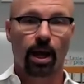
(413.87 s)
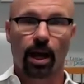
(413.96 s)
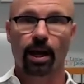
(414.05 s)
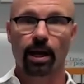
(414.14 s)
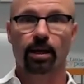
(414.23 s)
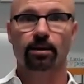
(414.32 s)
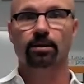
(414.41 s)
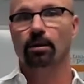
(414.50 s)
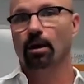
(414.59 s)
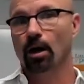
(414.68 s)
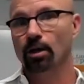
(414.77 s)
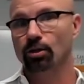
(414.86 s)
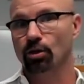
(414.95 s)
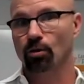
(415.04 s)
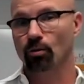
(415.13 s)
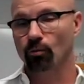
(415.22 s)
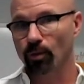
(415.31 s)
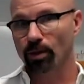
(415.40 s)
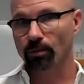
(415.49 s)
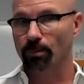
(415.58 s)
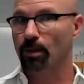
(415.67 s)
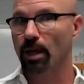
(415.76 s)
And until we
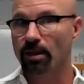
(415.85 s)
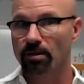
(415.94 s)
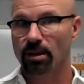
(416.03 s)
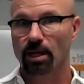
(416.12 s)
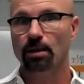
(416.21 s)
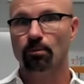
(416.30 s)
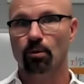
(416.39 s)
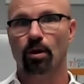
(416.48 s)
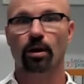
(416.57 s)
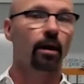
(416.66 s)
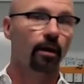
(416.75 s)
replace the keyboard,